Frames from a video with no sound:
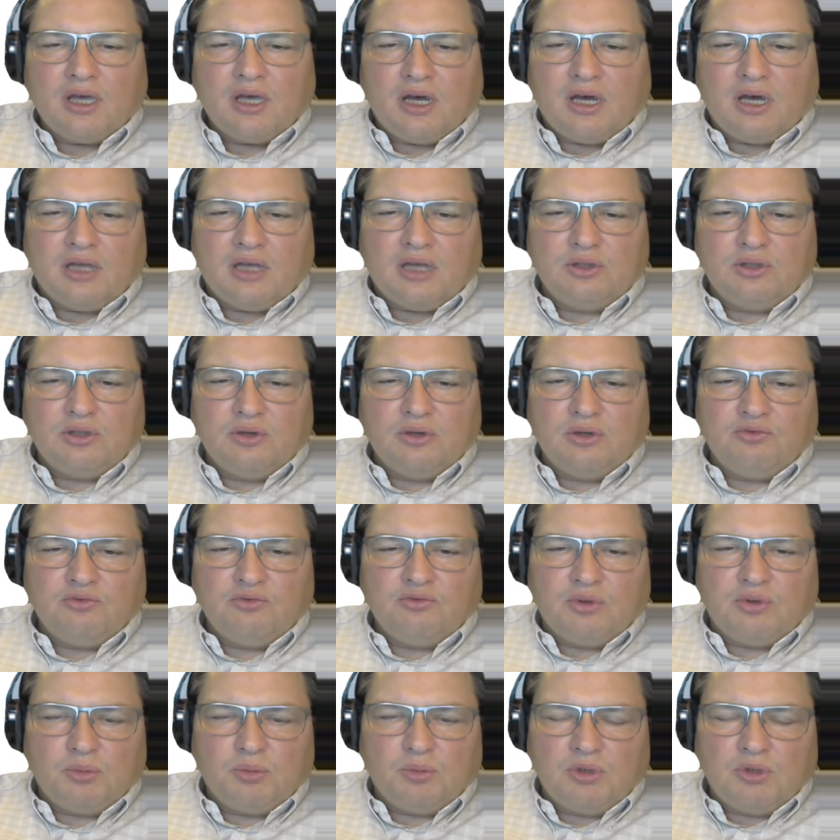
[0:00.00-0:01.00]
and
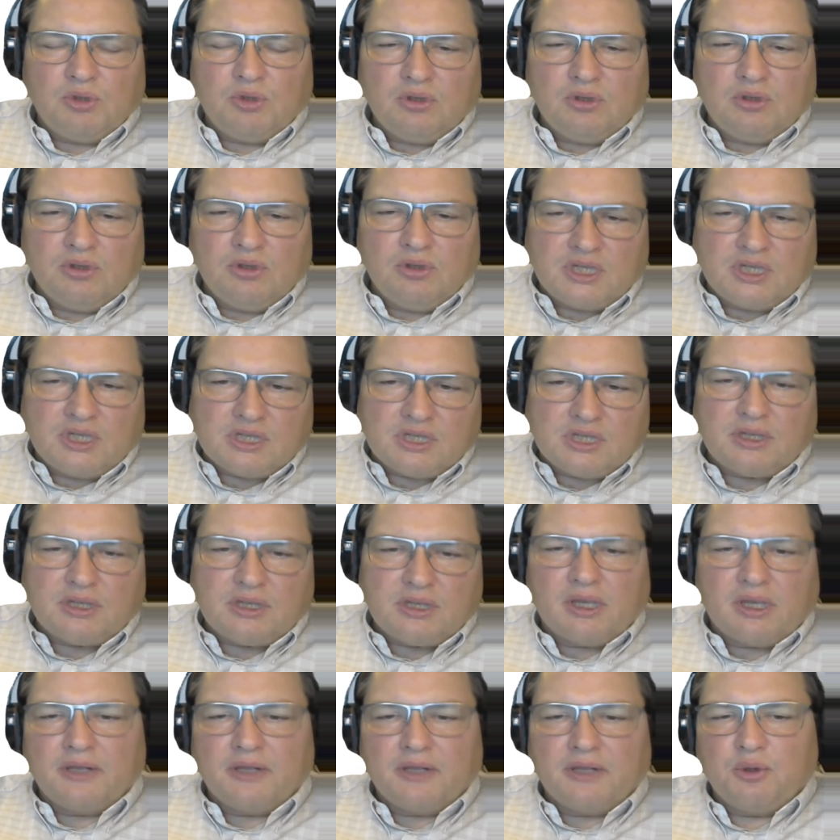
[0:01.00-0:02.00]
the
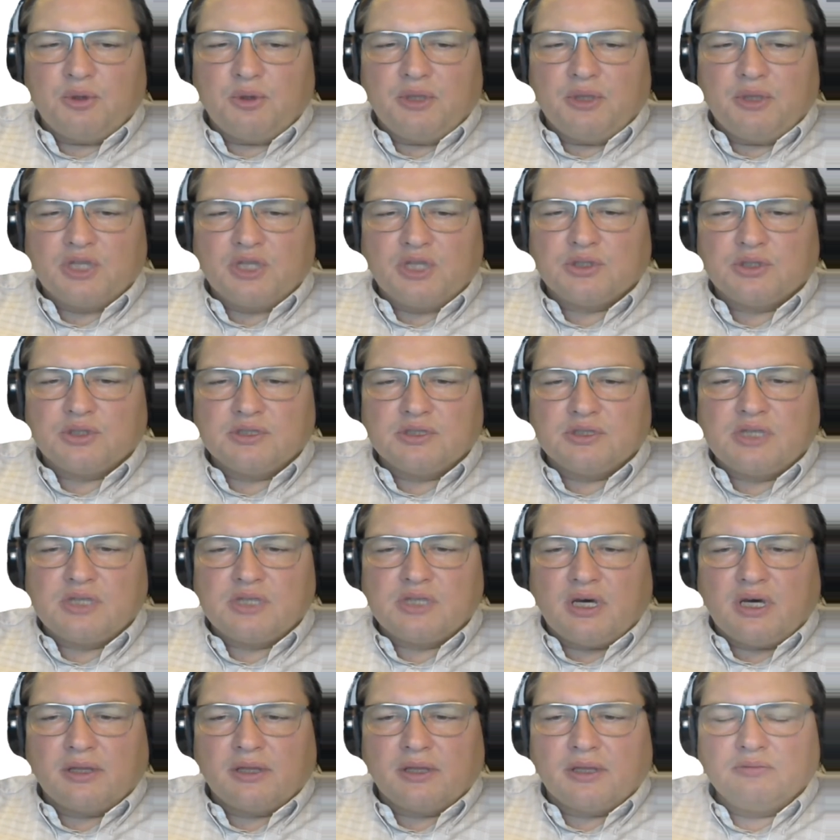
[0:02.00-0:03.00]
necessary
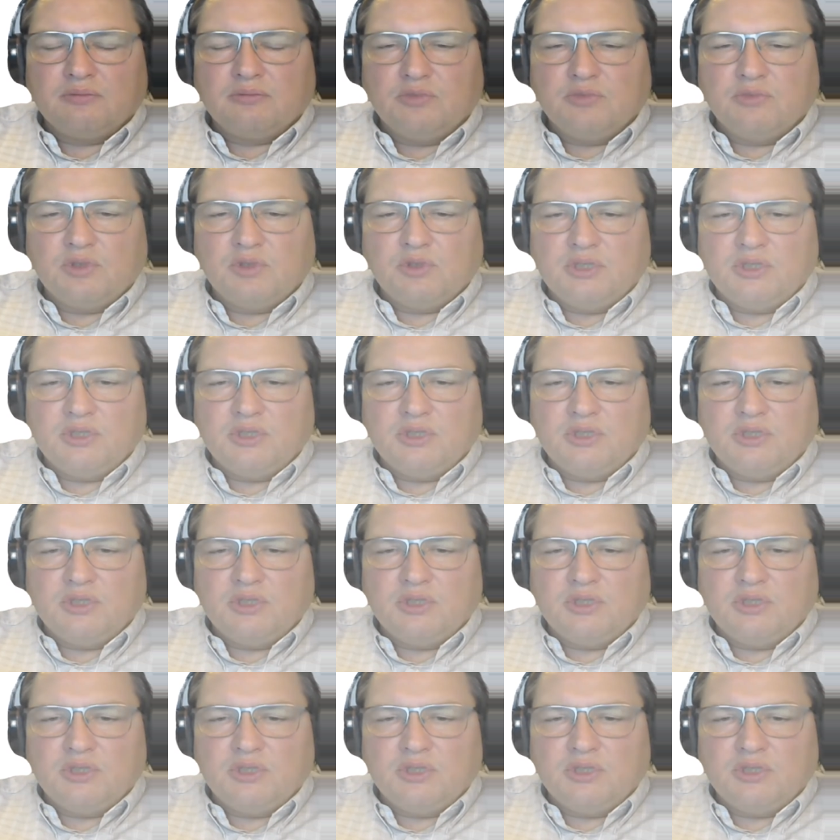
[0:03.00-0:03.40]
calculations are